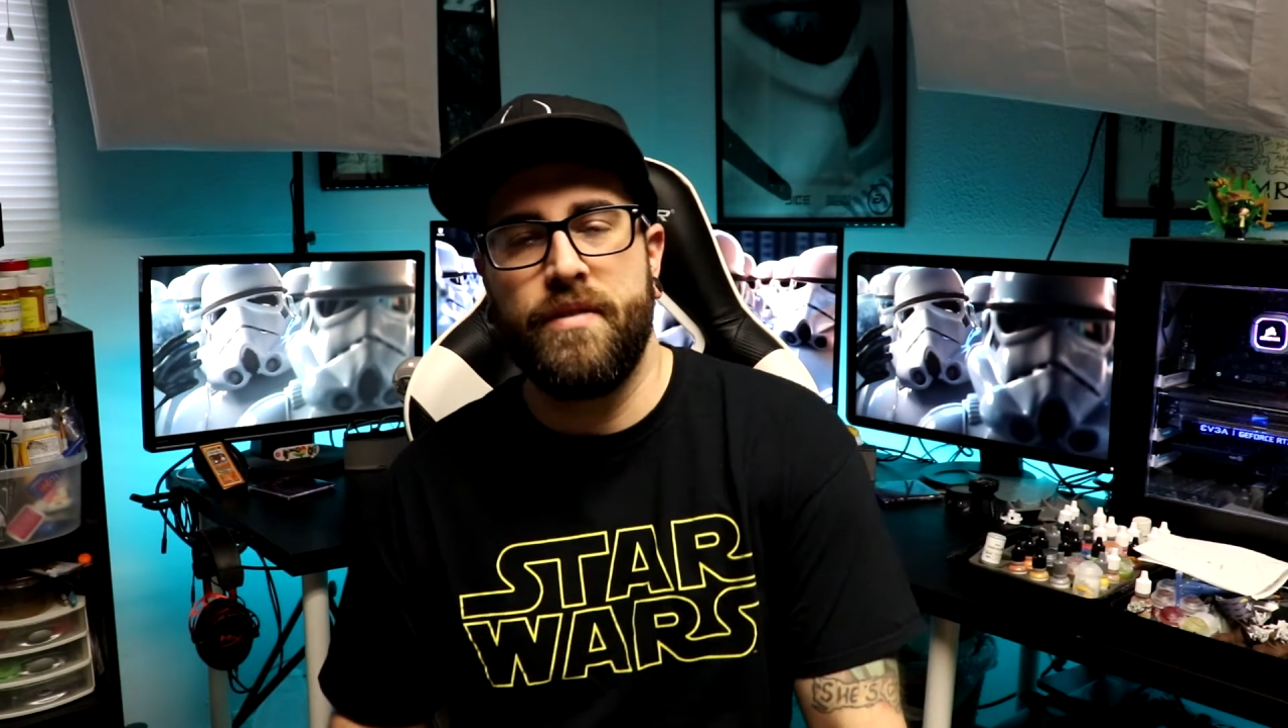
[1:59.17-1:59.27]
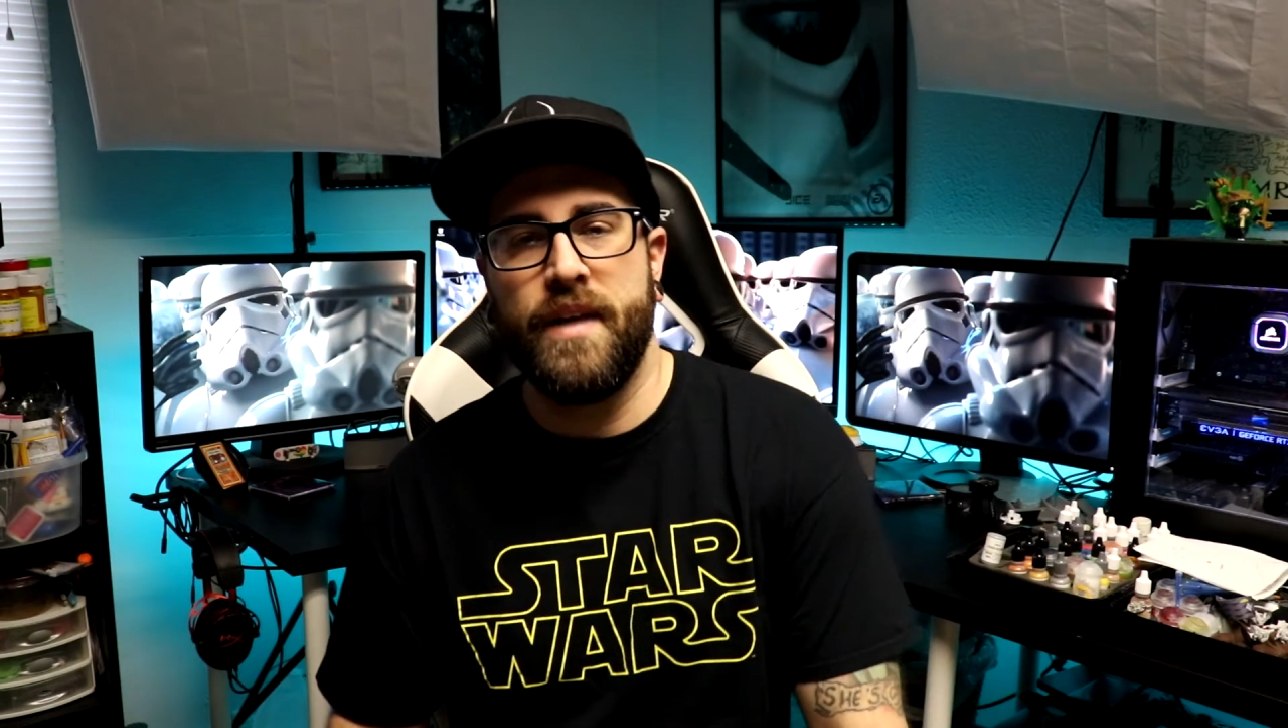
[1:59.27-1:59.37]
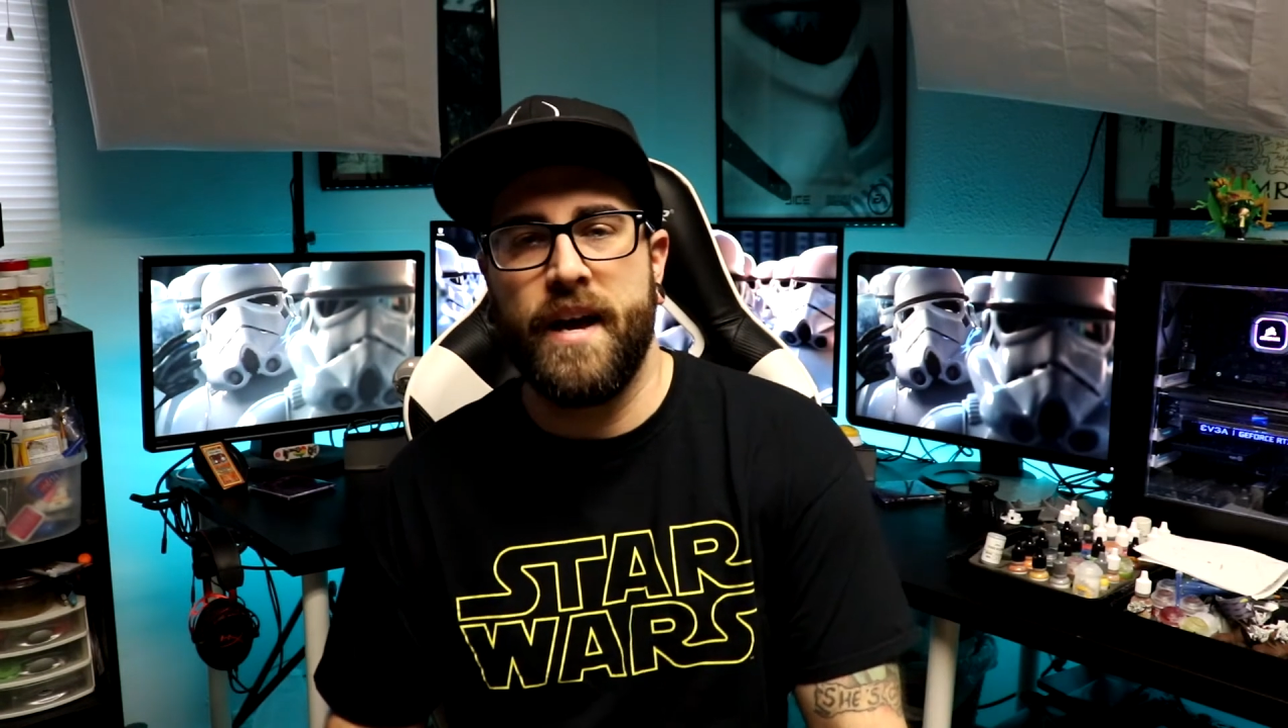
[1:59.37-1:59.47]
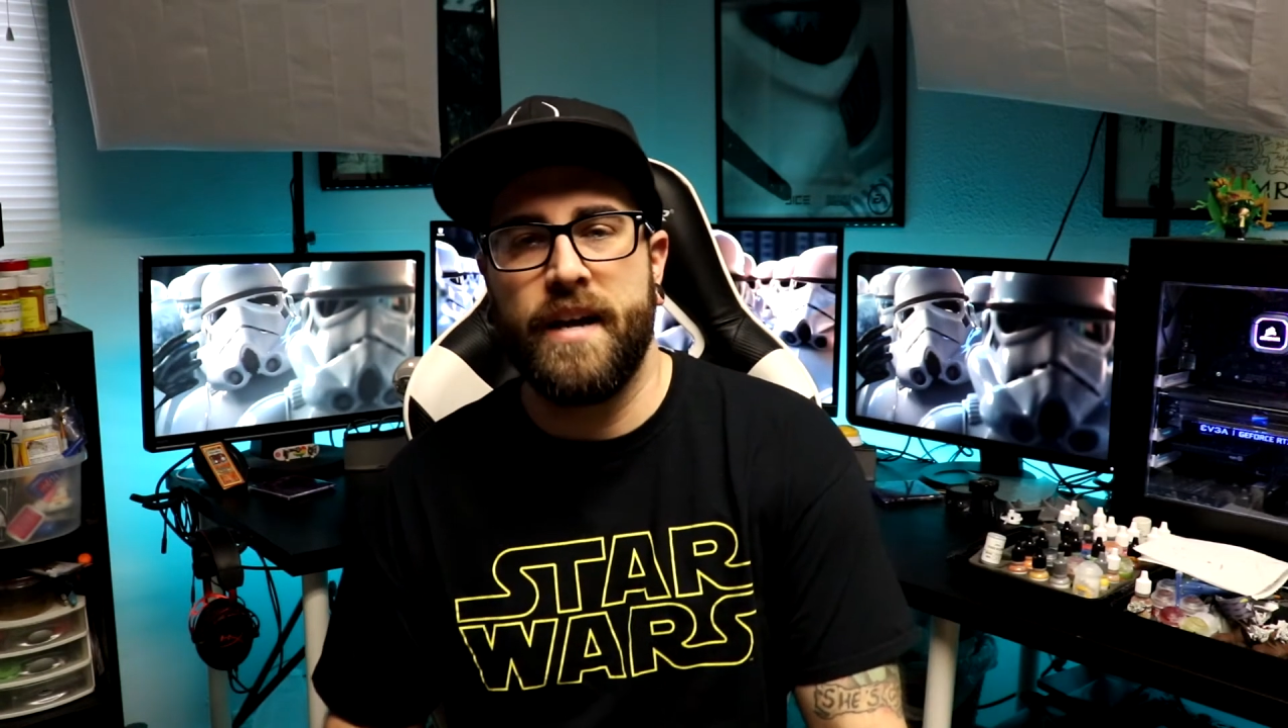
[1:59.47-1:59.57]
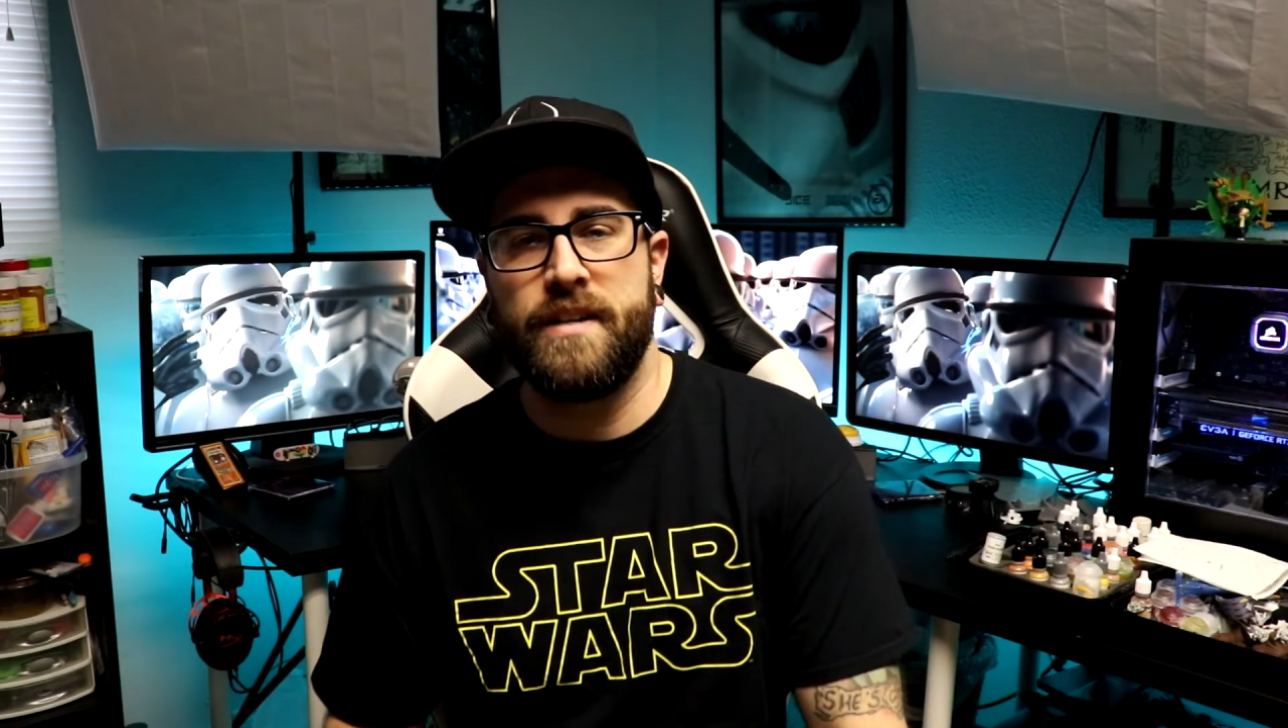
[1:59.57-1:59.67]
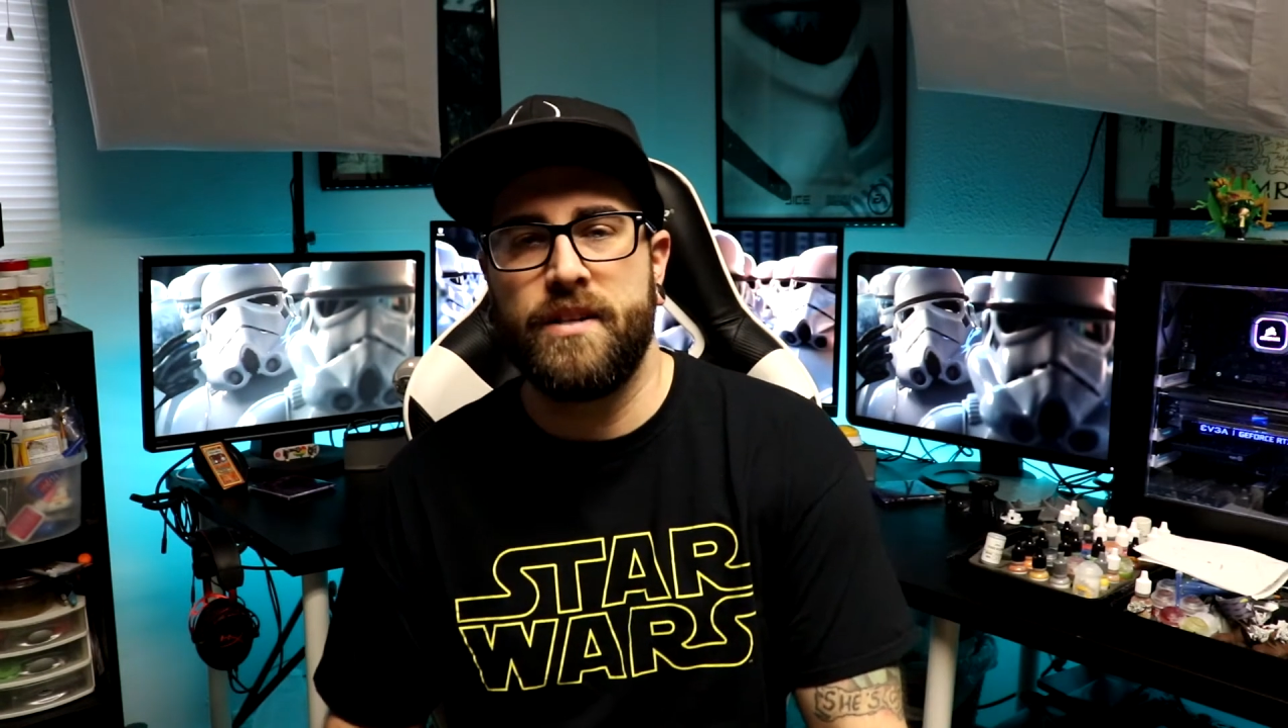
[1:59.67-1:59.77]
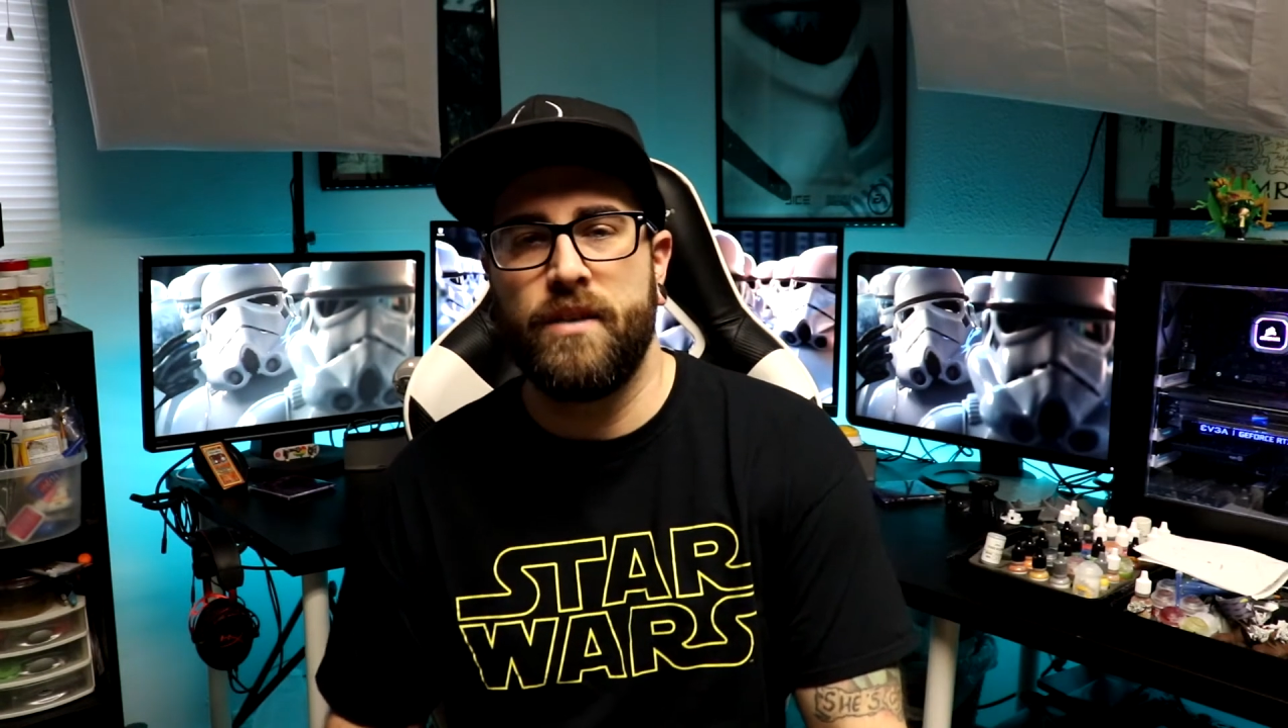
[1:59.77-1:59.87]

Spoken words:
that